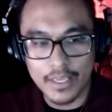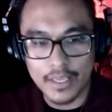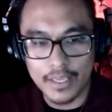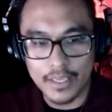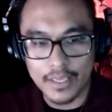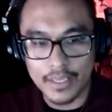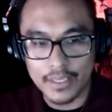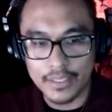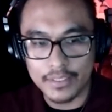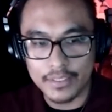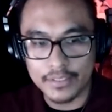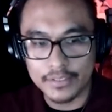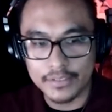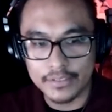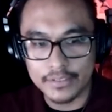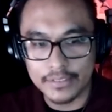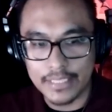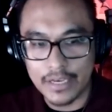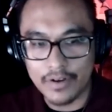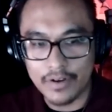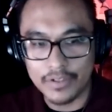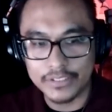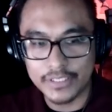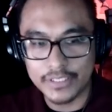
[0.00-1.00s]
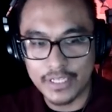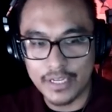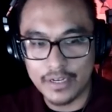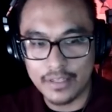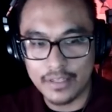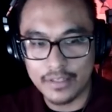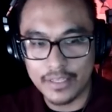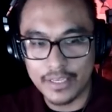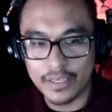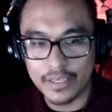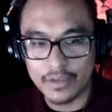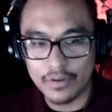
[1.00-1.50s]
And now it's kind
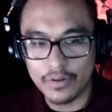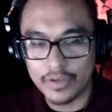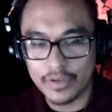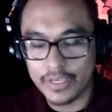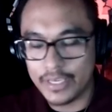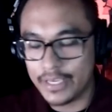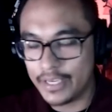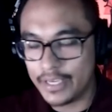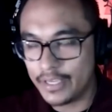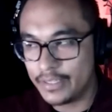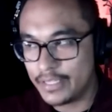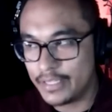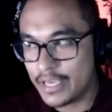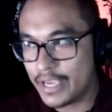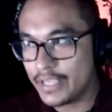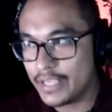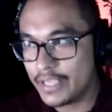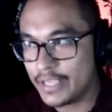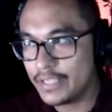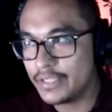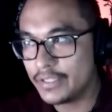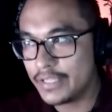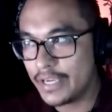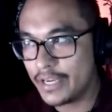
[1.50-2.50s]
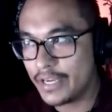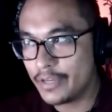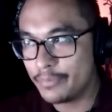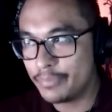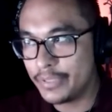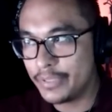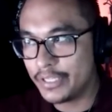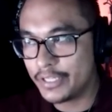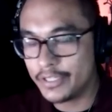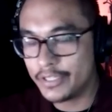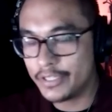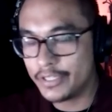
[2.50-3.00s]
of like, okay, now you got to
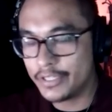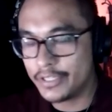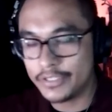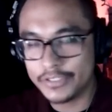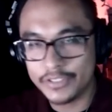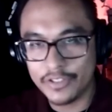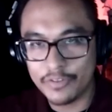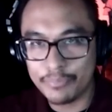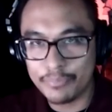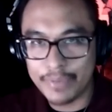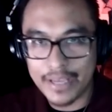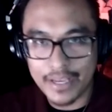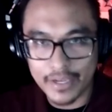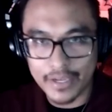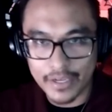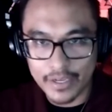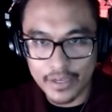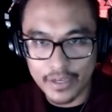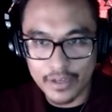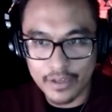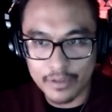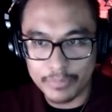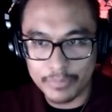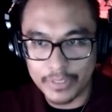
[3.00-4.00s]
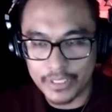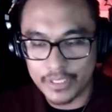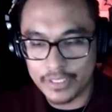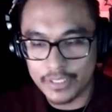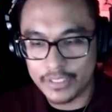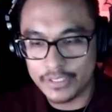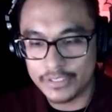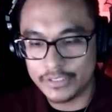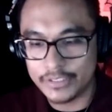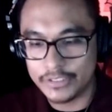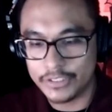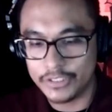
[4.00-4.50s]
pick yourself back up,
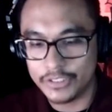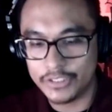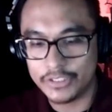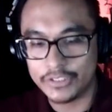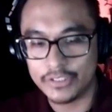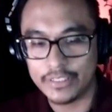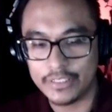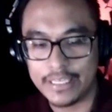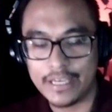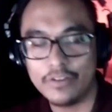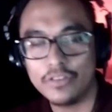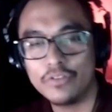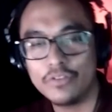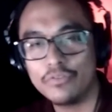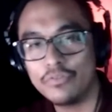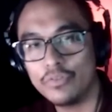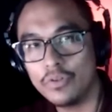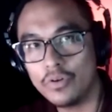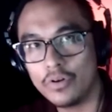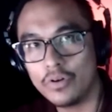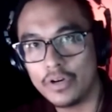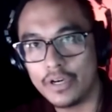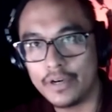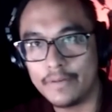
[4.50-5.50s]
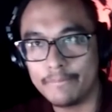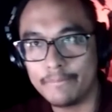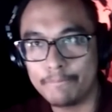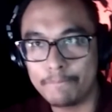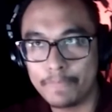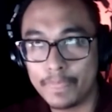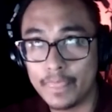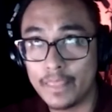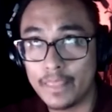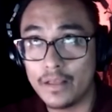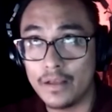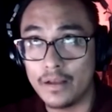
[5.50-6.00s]
because you're just laying on the floor,
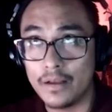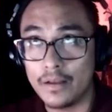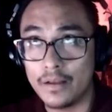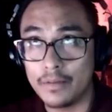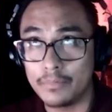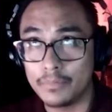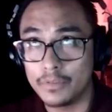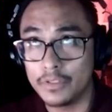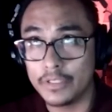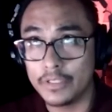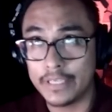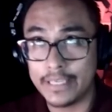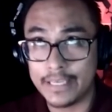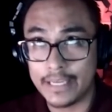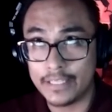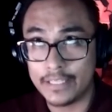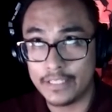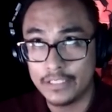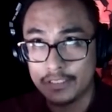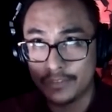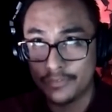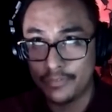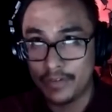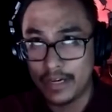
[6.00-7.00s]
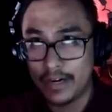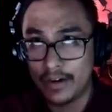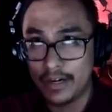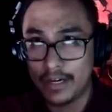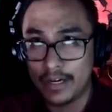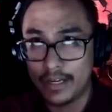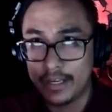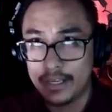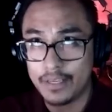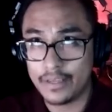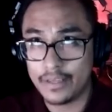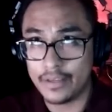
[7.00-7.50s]
looking at this
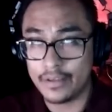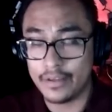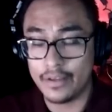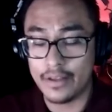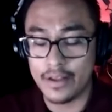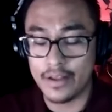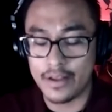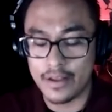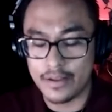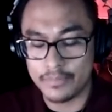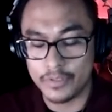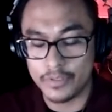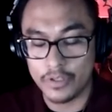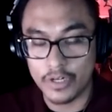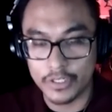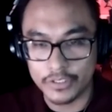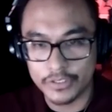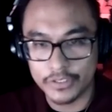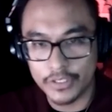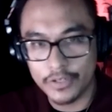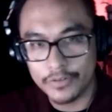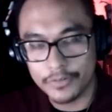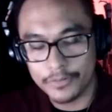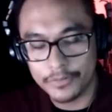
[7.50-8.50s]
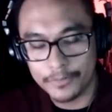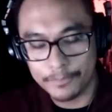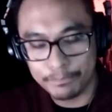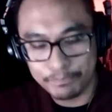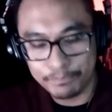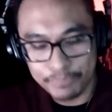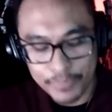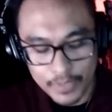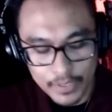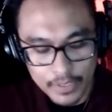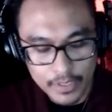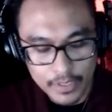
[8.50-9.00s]
very dark tunnel,